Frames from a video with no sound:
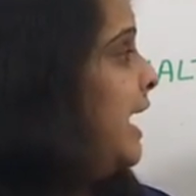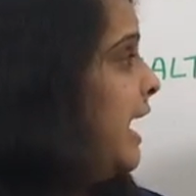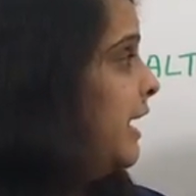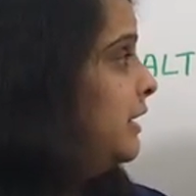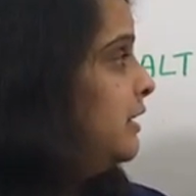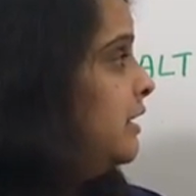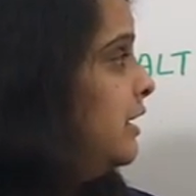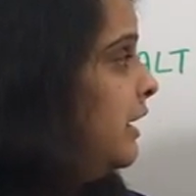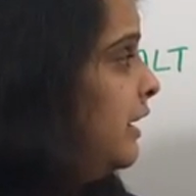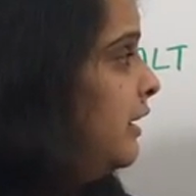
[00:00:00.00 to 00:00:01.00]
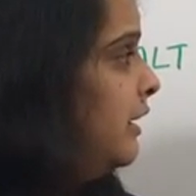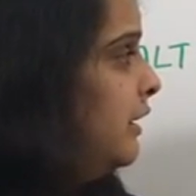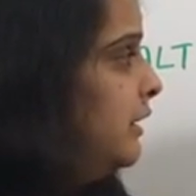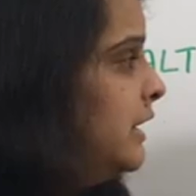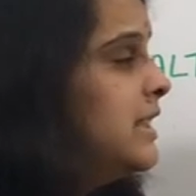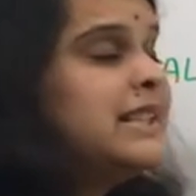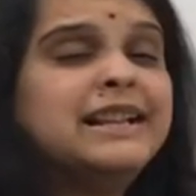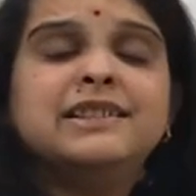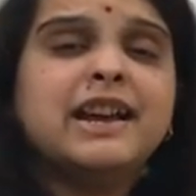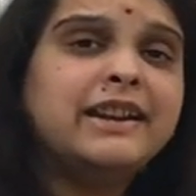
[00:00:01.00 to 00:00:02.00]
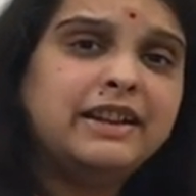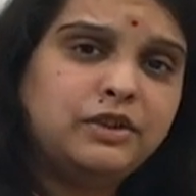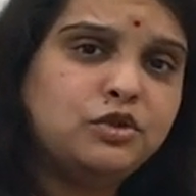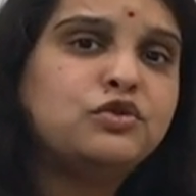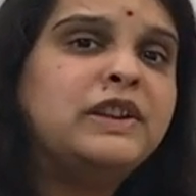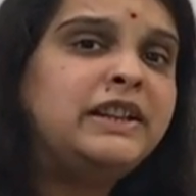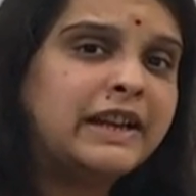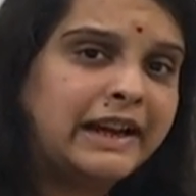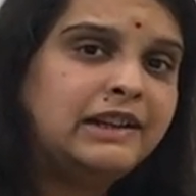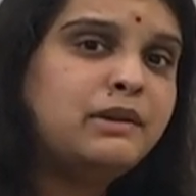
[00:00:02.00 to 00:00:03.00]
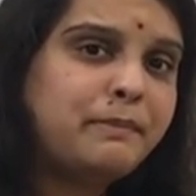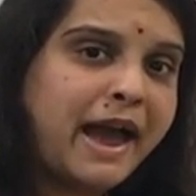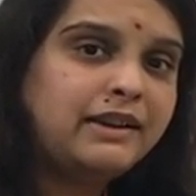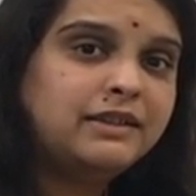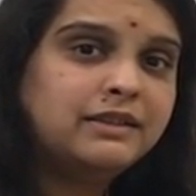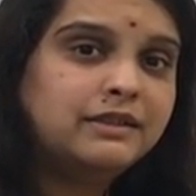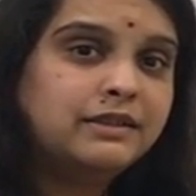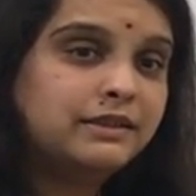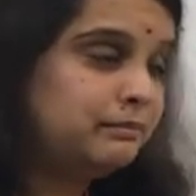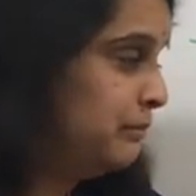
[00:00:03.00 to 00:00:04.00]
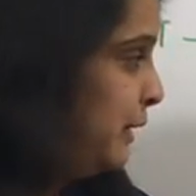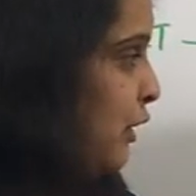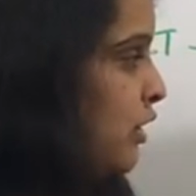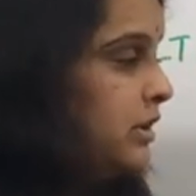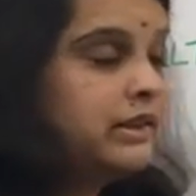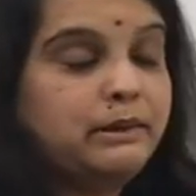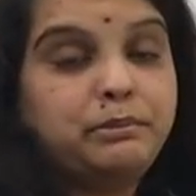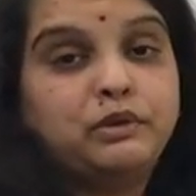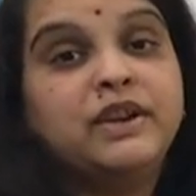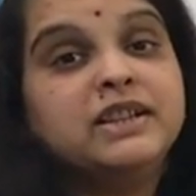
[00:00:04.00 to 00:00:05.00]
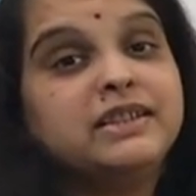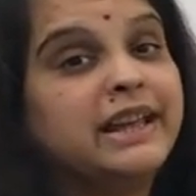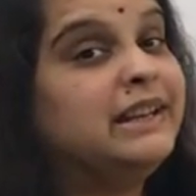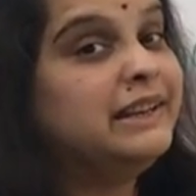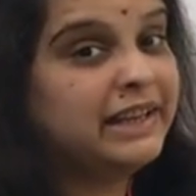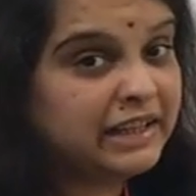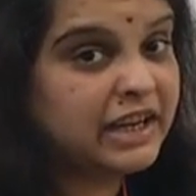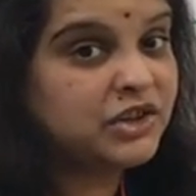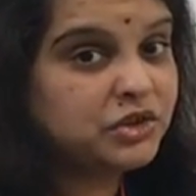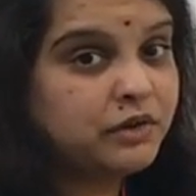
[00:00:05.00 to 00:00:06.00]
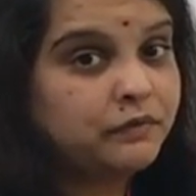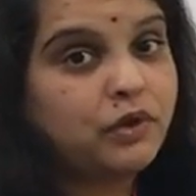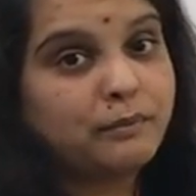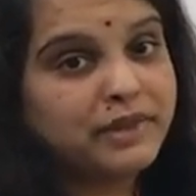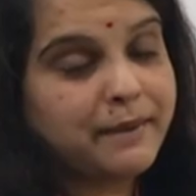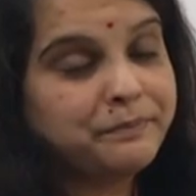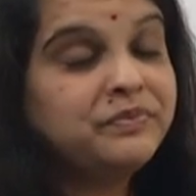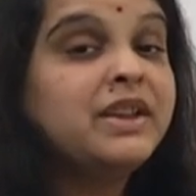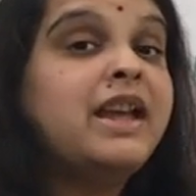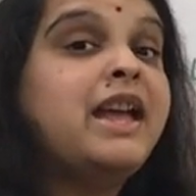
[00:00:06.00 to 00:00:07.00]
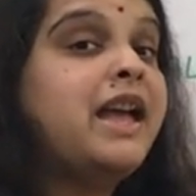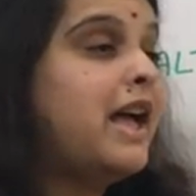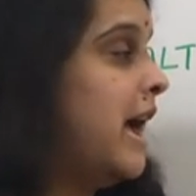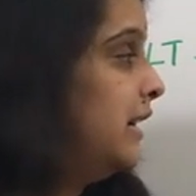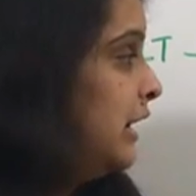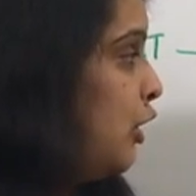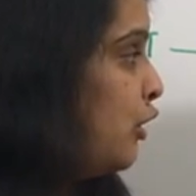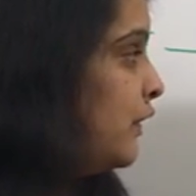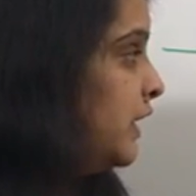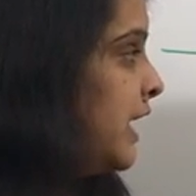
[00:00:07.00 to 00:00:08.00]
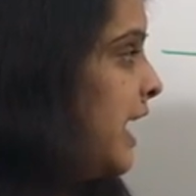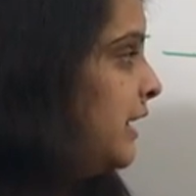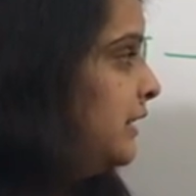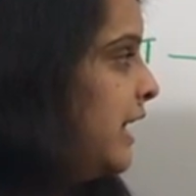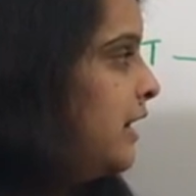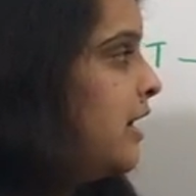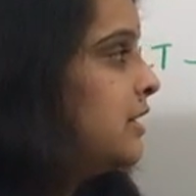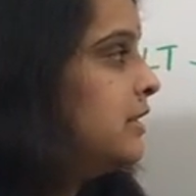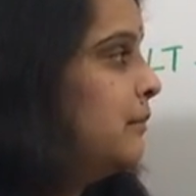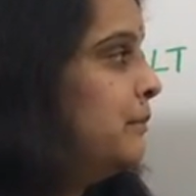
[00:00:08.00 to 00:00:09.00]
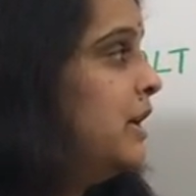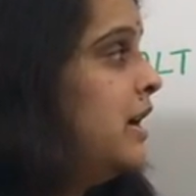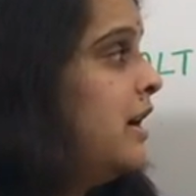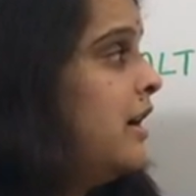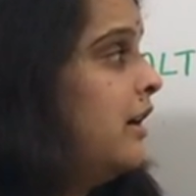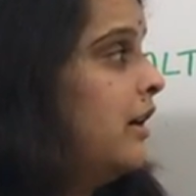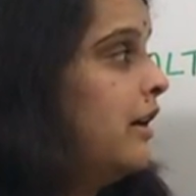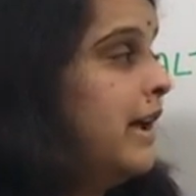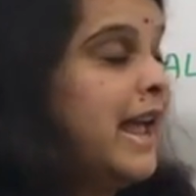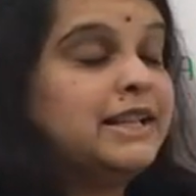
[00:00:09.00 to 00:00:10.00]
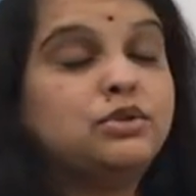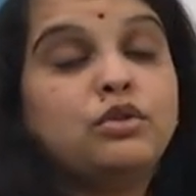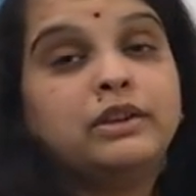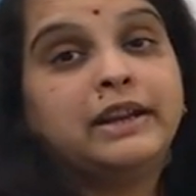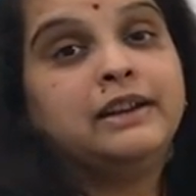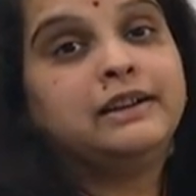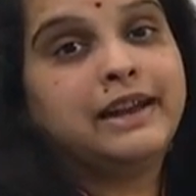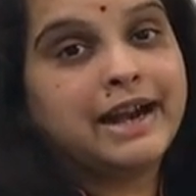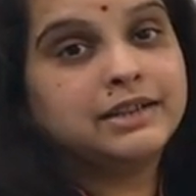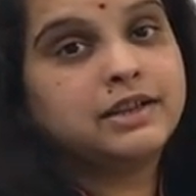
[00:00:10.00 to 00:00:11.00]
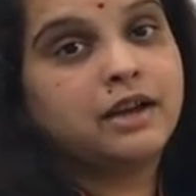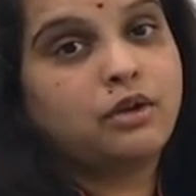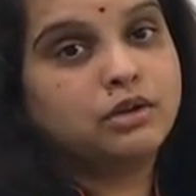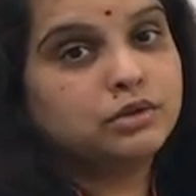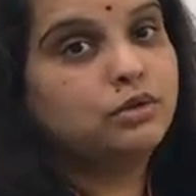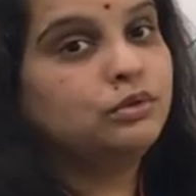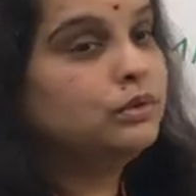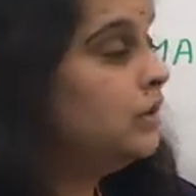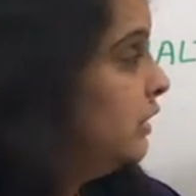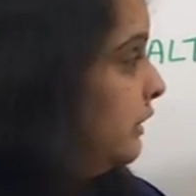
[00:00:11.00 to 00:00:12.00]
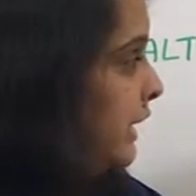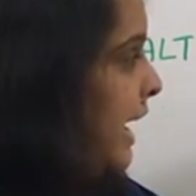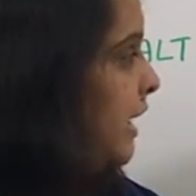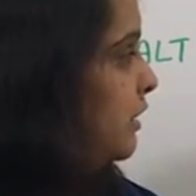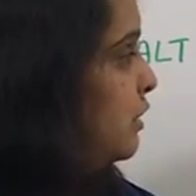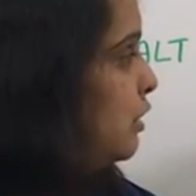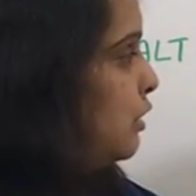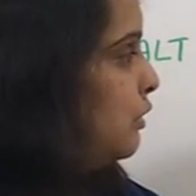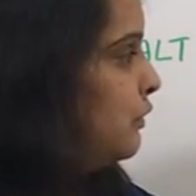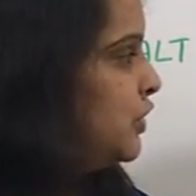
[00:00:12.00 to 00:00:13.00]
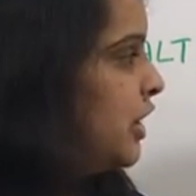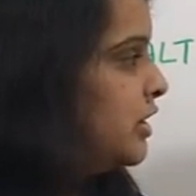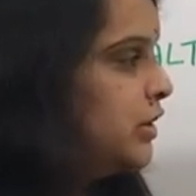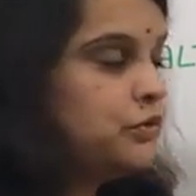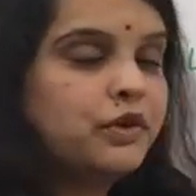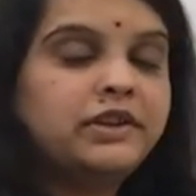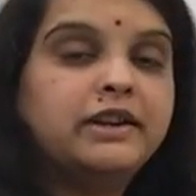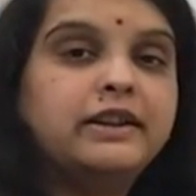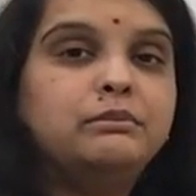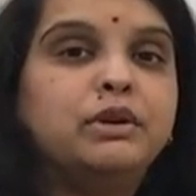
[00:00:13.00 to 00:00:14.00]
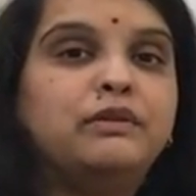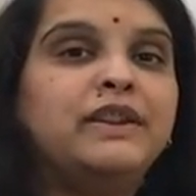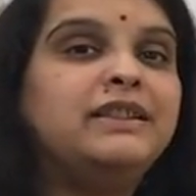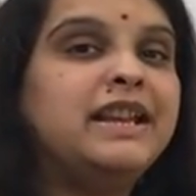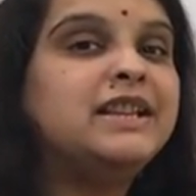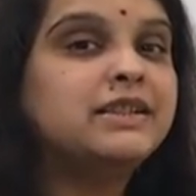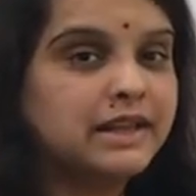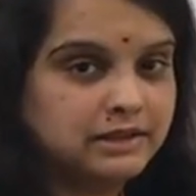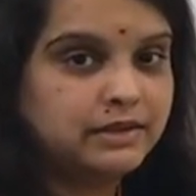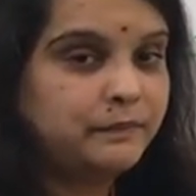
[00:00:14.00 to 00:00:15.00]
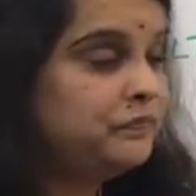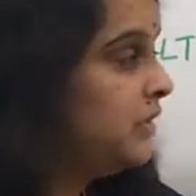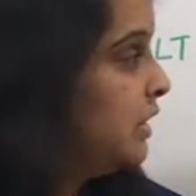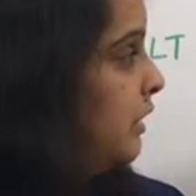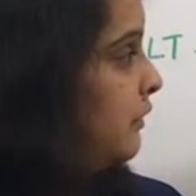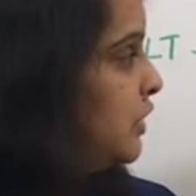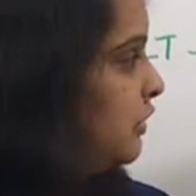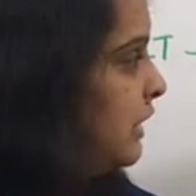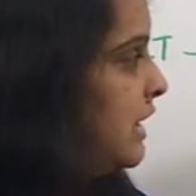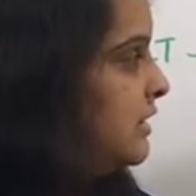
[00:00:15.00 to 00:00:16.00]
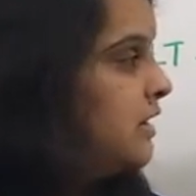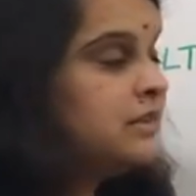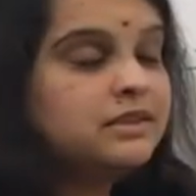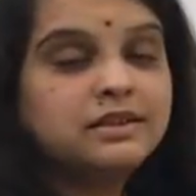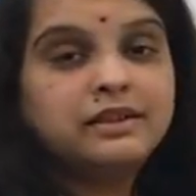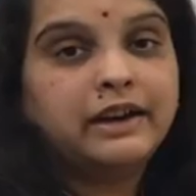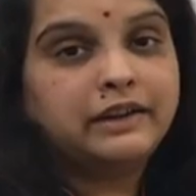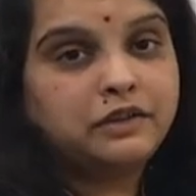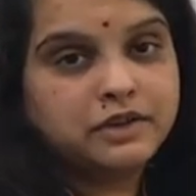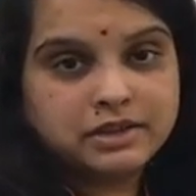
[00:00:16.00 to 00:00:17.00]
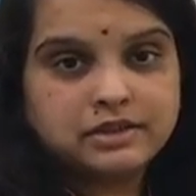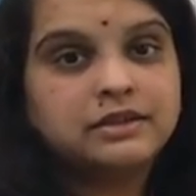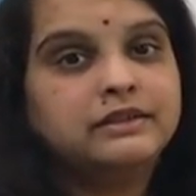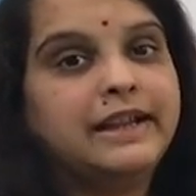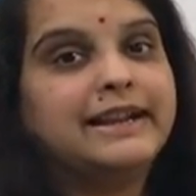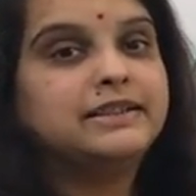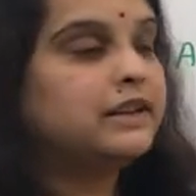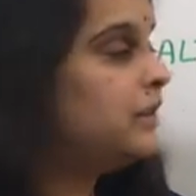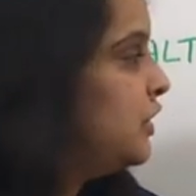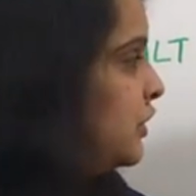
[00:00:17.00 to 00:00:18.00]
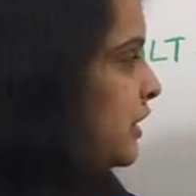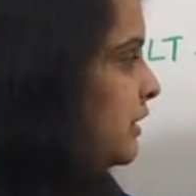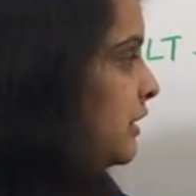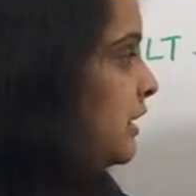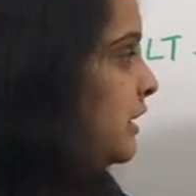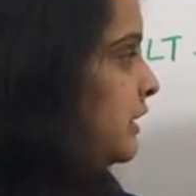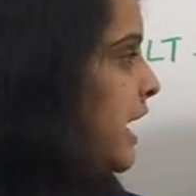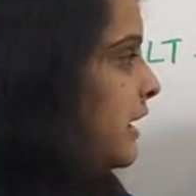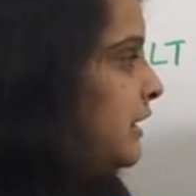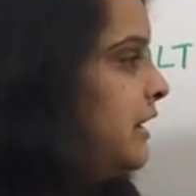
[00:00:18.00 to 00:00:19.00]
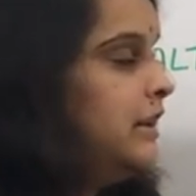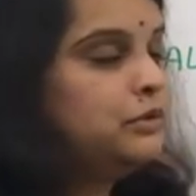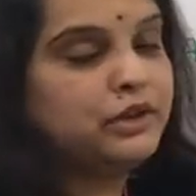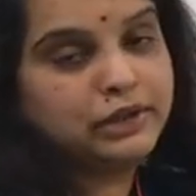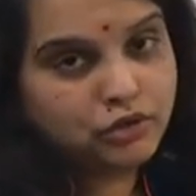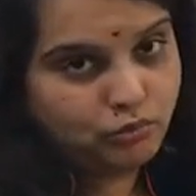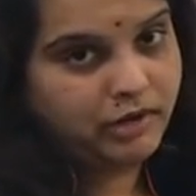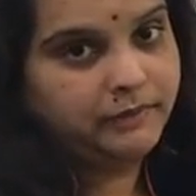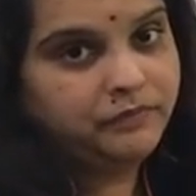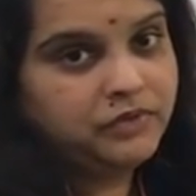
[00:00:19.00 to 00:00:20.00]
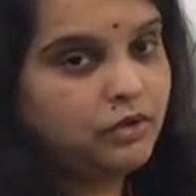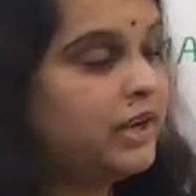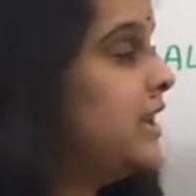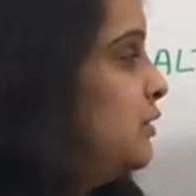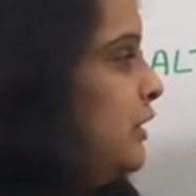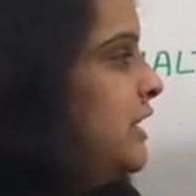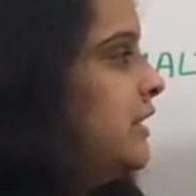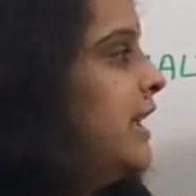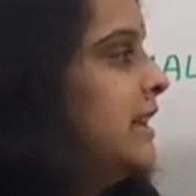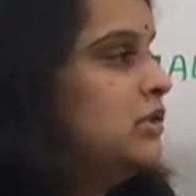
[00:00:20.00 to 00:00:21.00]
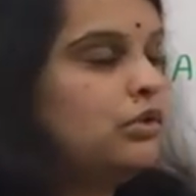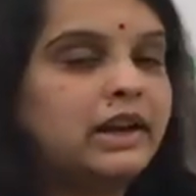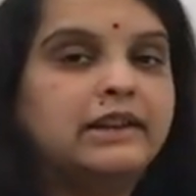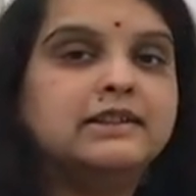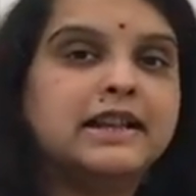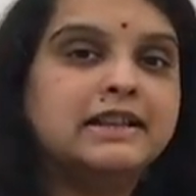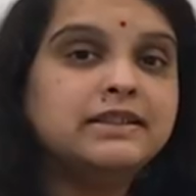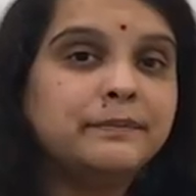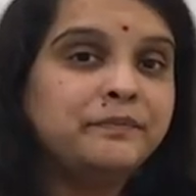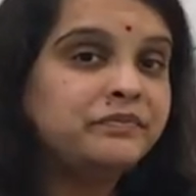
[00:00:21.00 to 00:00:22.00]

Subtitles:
and the cells are usually tightly packed because they prevents any leakage from them, and along with that there are some exocrinal glands are also there which are situated in between these cells, which releases continuous their secretion directly into the lumen. Okay, so these are the exocrinal cells.